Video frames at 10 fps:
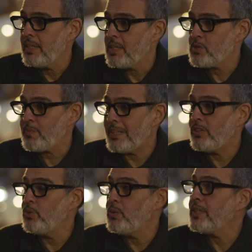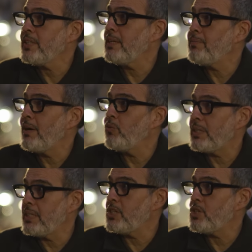spread the word about what
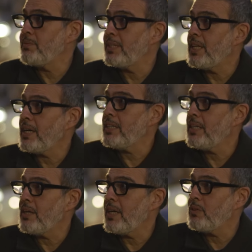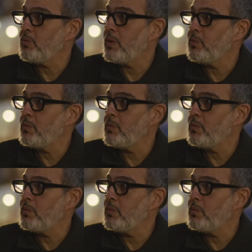needs to be done and